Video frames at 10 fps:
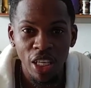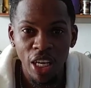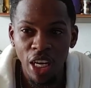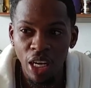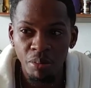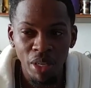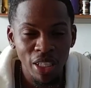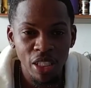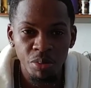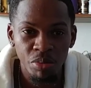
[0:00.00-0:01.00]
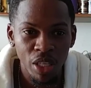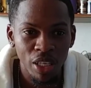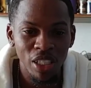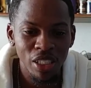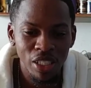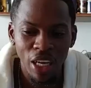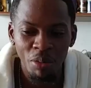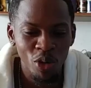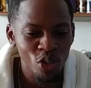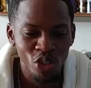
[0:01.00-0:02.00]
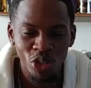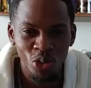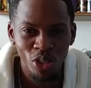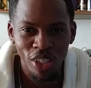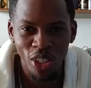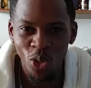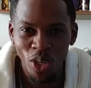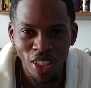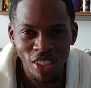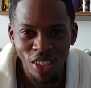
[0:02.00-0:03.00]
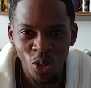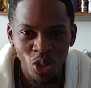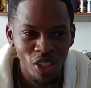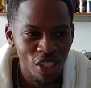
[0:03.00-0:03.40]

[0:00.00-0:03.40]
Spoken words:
At this time, I was just rolling low and slow,